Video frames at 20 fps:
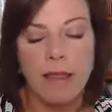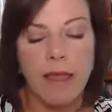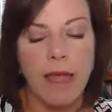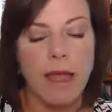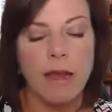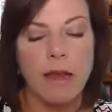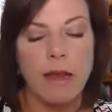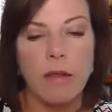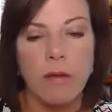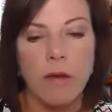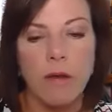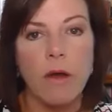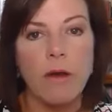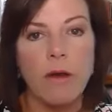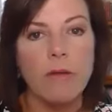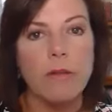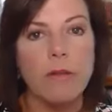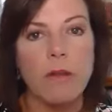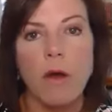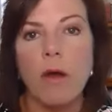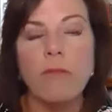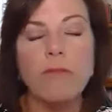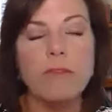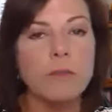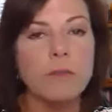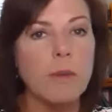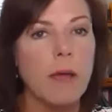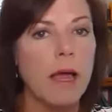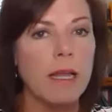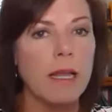that the
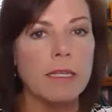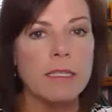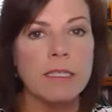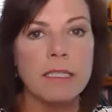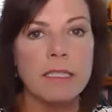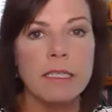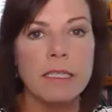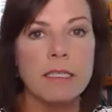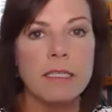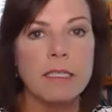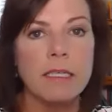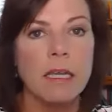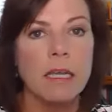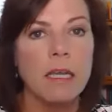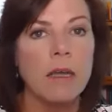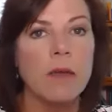office politics,